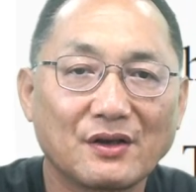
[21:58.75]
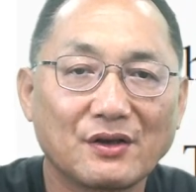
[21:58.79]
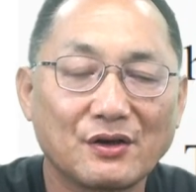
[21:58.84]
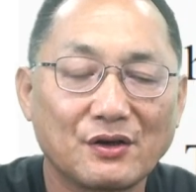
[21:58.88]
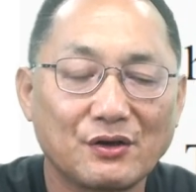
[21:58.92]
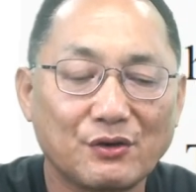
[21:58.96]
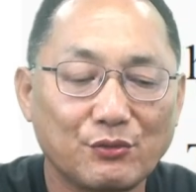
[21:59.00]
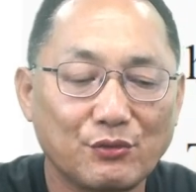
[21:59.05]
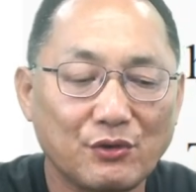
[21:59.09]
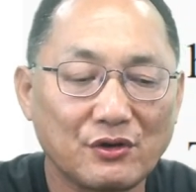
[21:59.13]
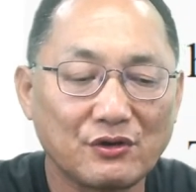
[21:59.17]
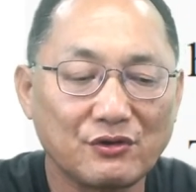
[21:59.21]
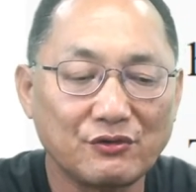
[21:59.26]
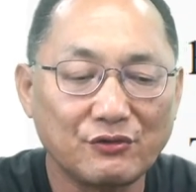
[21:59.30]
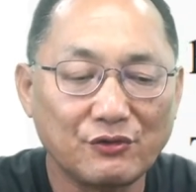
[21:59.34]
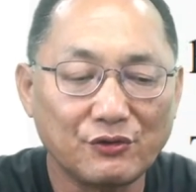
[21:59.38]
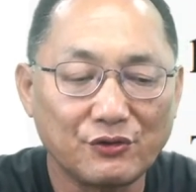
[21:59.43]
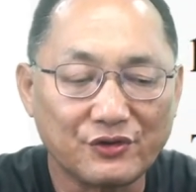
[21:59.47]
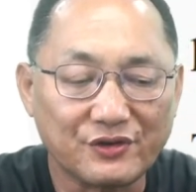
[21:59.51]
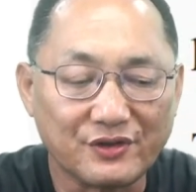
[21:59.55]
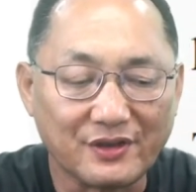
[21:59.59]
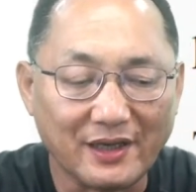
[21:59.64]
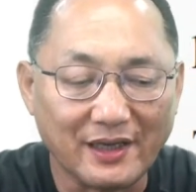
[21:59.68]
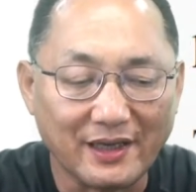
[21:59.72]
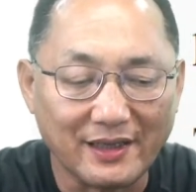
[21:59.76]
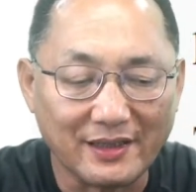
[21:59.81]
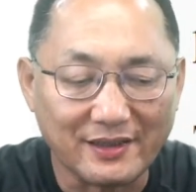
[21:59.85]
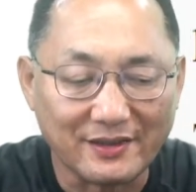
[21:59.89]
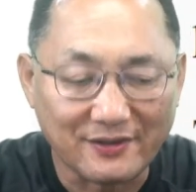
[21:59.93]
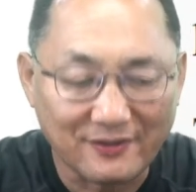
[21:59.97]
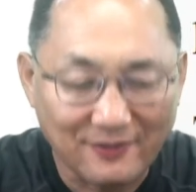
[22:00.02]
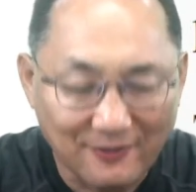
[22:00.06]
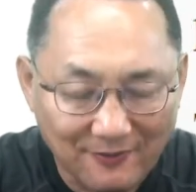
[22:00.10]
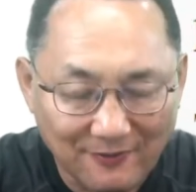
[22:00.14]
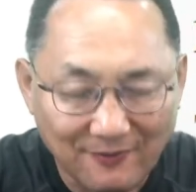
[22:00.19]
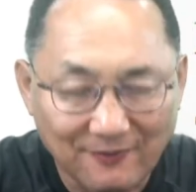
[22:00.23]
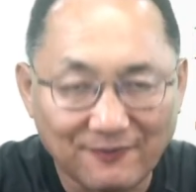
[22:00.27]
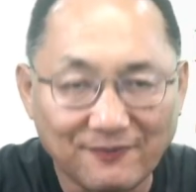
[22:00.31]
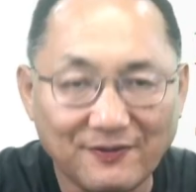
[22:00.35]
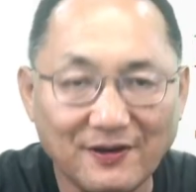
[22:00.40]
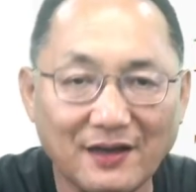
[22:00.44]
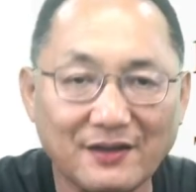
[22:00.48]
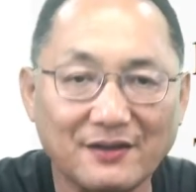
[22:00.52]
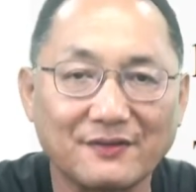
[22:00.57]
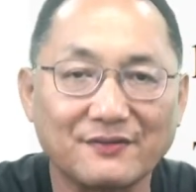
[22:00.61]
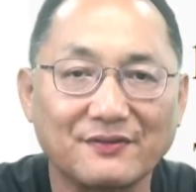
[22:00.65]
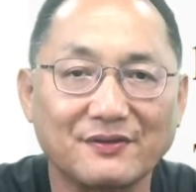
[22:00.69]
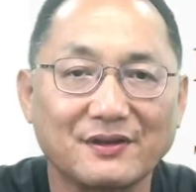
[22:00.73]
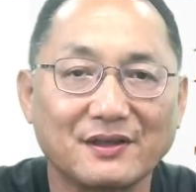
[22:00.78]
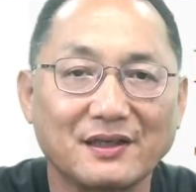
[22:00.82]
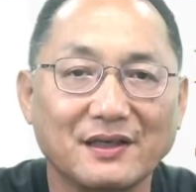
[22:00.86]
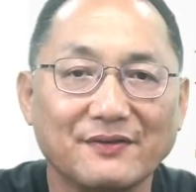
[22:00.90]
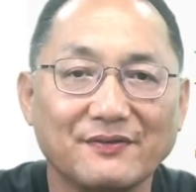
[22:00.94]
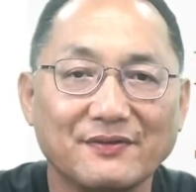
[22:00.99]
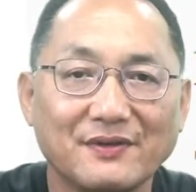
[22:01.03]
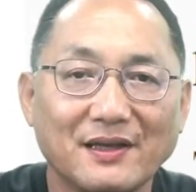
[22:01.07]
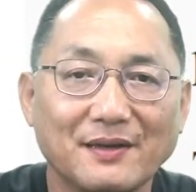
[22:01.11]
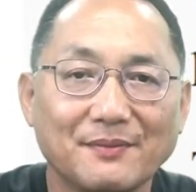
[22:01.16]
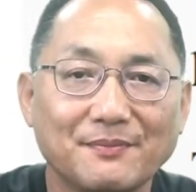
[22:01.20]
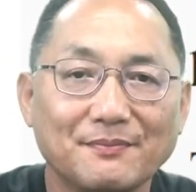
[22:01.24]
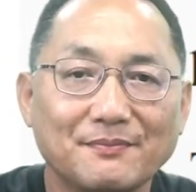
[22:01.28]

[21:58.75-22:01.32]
One who says, Father, forgive them.